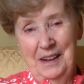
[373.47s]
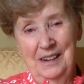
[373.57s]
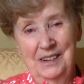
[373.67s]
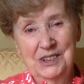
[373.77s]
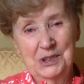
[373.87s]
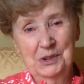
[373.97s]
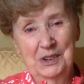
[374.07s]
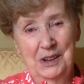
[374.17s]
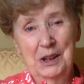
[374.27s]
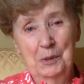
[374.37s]
And
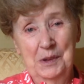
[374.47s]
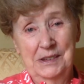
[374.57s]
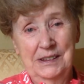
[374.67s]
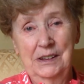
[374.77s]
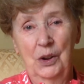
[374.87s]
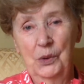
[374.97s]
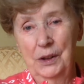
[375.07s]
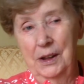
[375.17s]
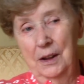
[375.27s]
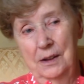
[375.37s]
he would say,
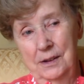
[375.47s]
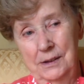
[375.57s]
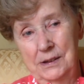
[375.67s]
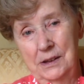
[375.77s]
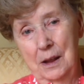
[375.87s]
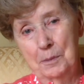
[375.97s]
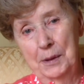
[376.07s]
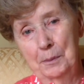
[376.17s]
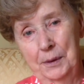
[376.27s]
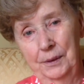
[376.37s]
"Okay, you see that
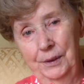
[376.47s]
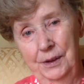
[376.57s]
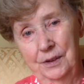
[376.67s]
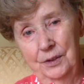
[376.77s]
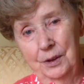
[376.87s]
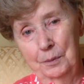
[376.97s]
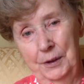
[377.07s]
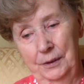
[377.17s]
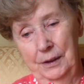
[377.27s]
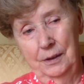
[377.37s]
big building that they're
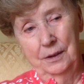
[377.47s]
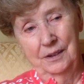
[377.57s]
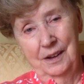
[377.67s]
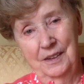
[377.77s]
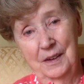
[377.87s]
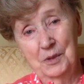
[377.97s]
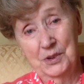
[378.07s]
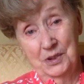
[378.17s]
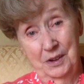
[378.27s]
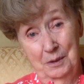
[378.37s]
building?" And that
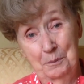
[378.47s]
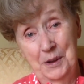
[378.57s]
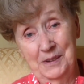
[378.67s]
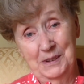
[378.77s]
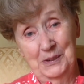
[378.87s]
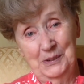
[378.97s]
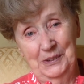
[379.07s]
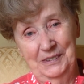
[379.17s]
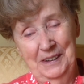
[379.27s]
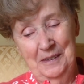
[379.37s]
was in Pensacola.